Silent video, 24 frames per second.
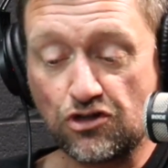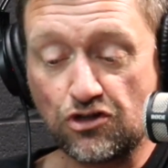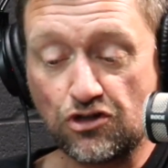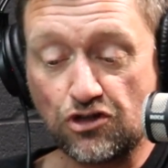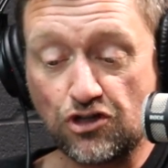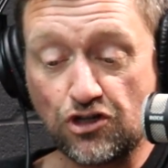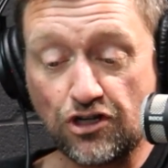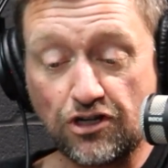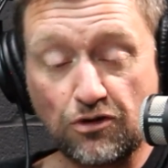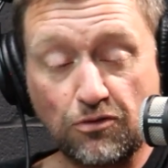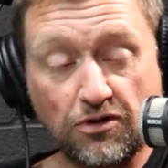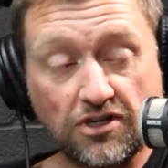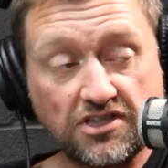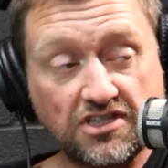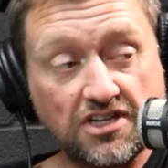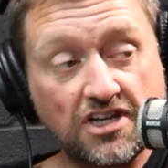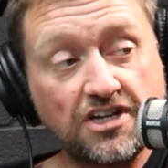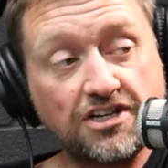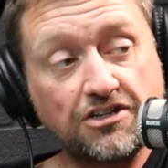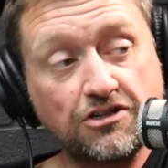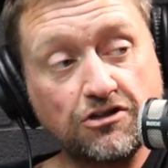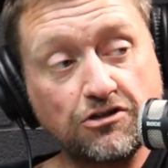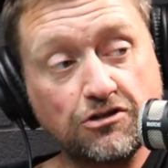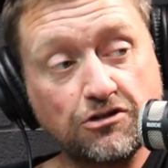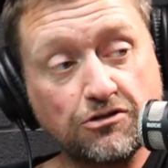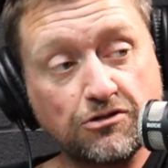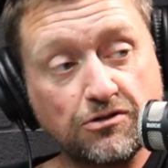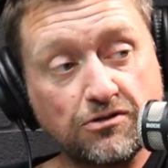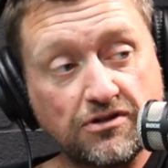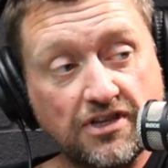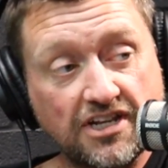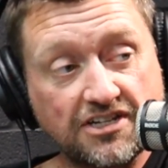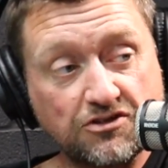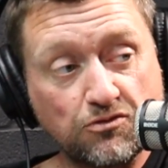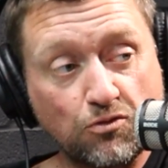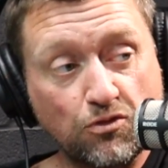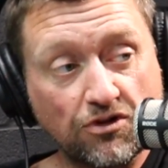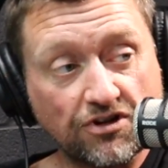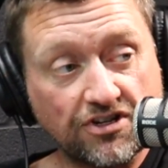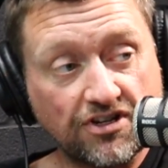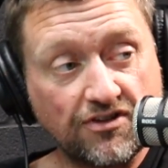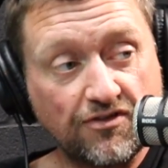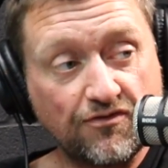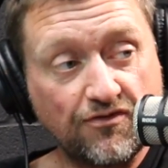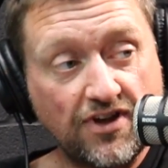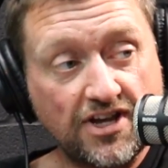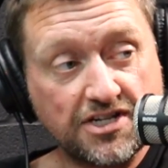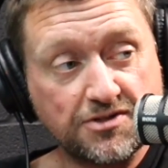good at what they do, that's worked
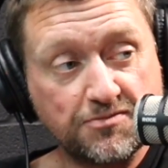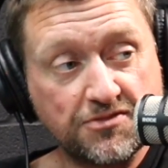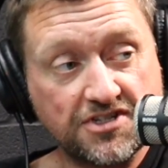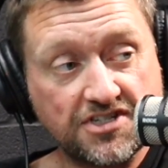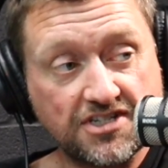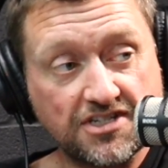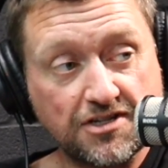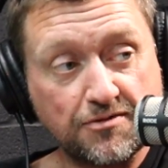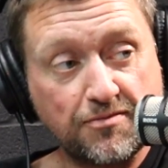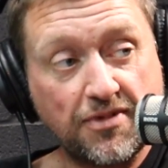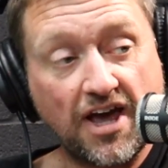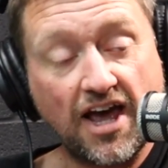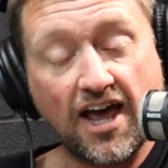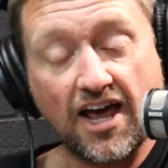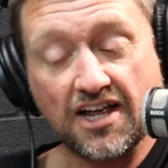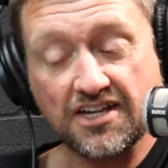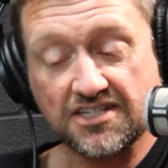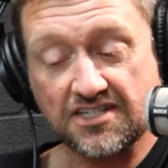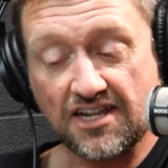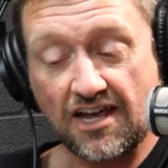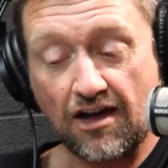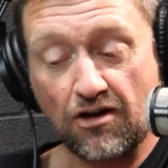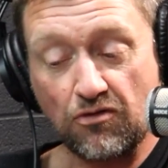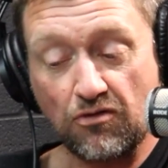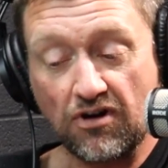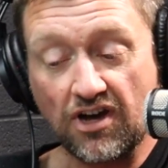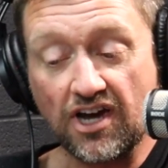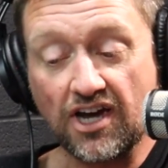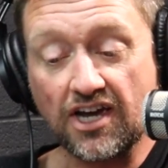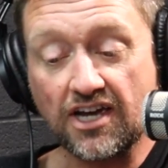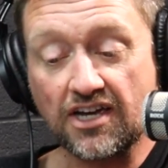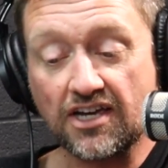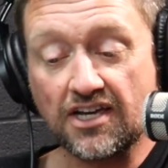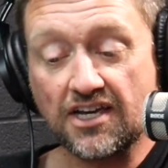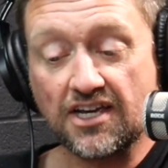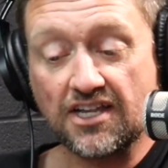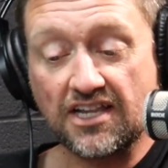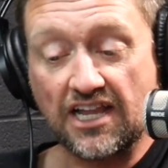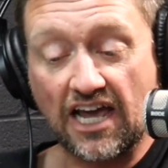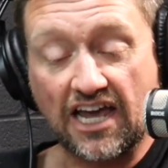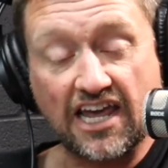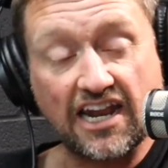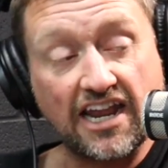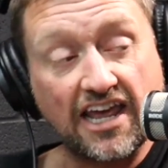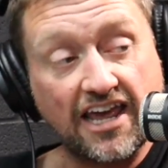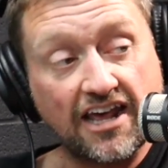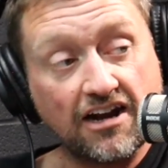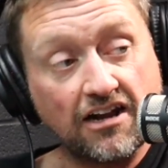in investments in the past that way, that
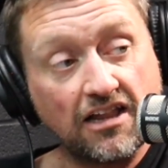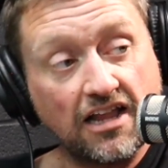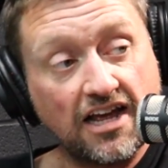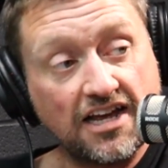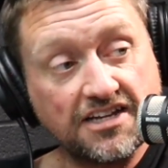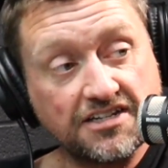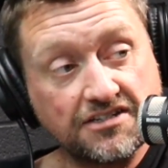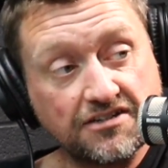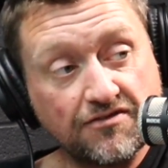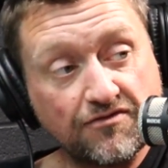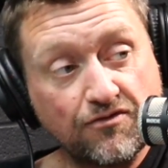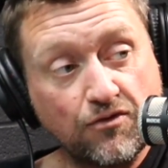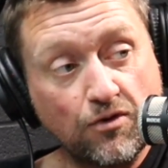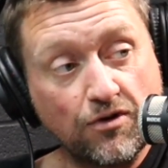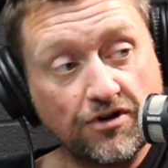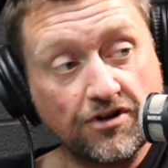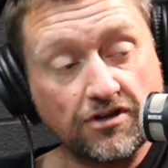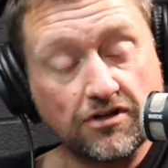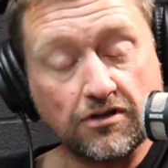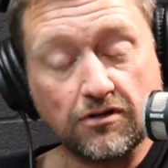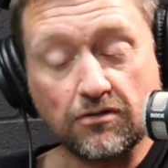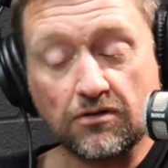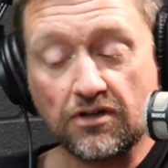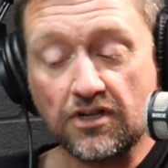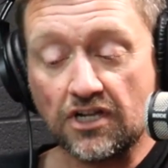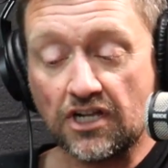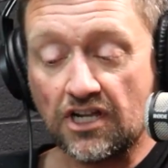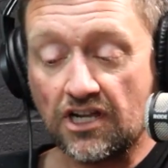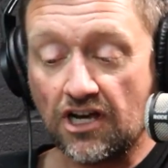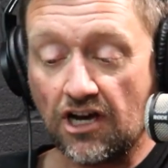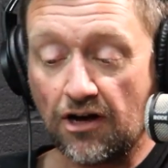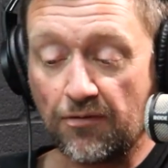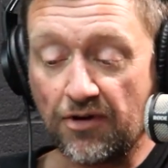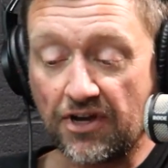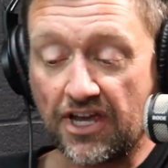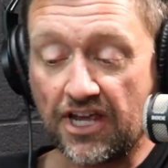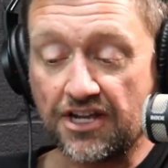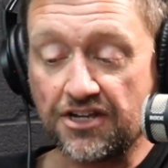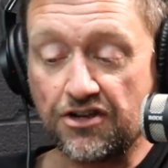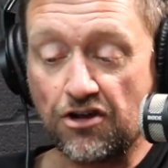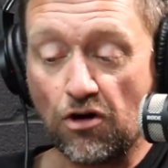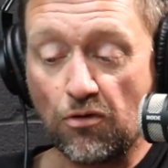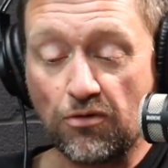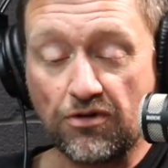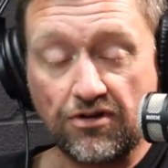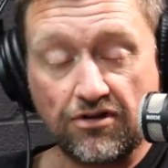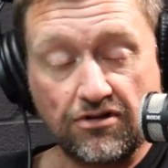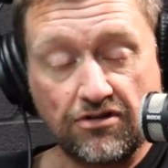can analyze it for you. Again,
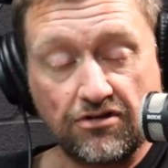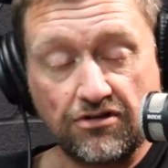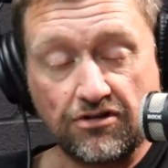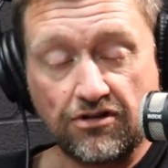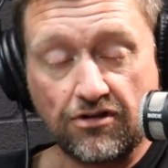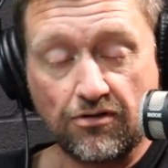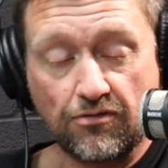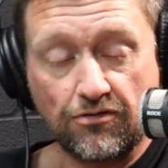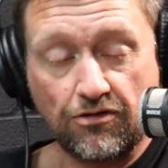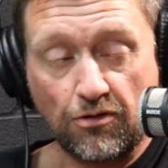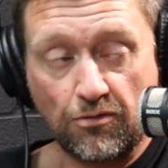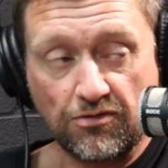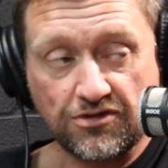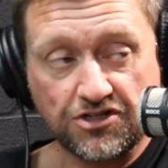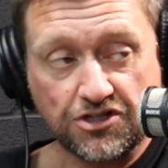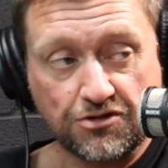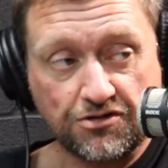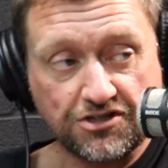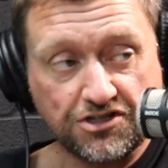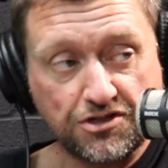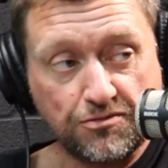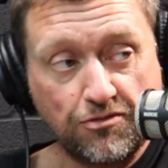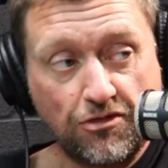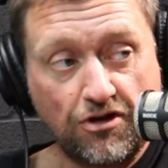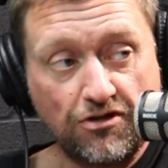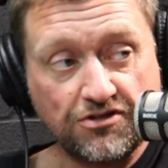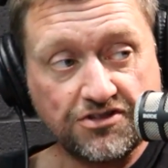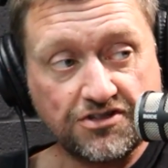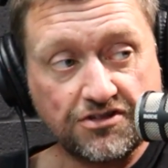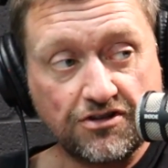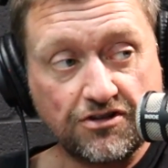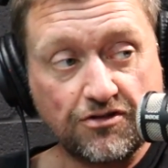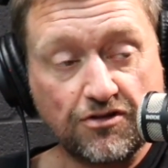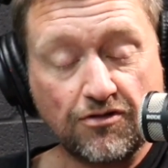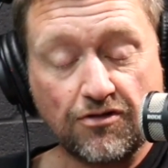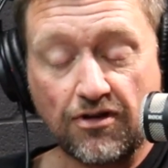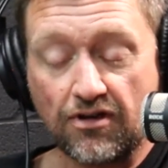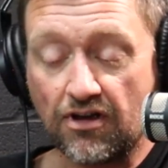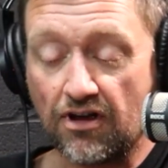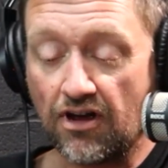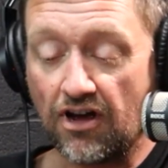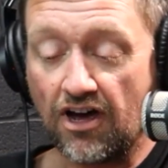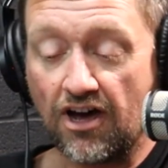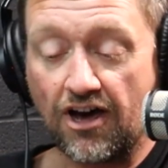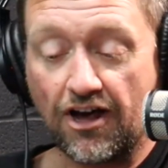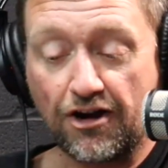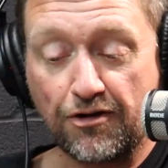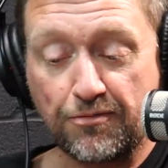no one's crystal ball is
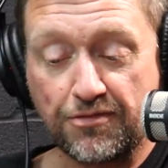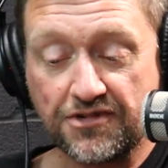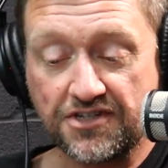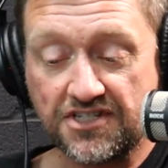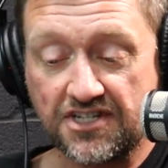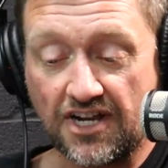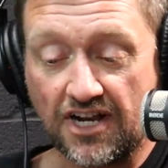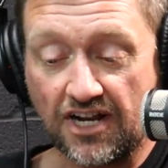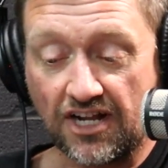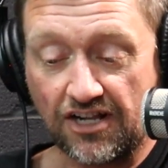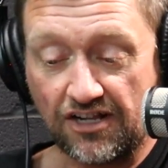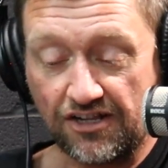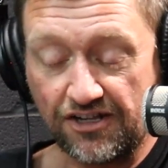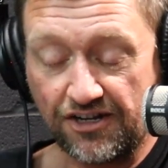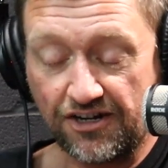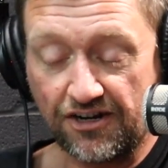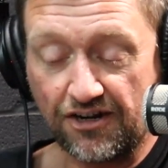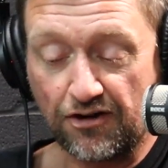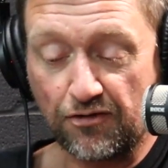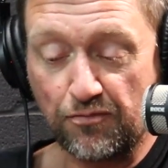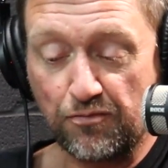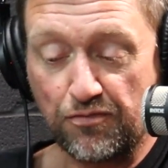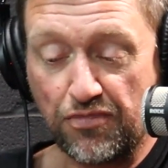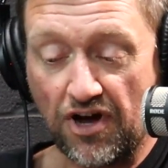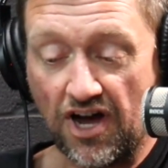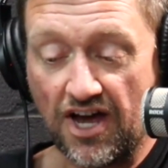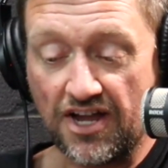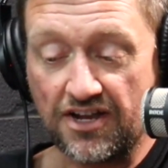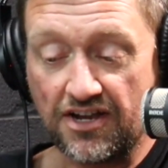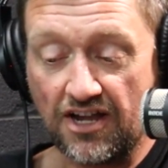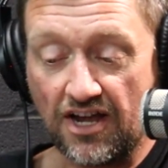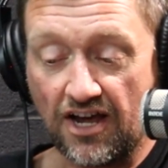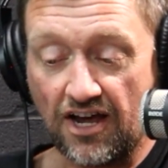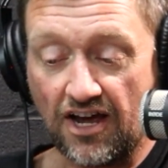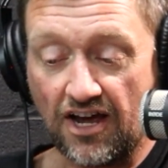100% clear, but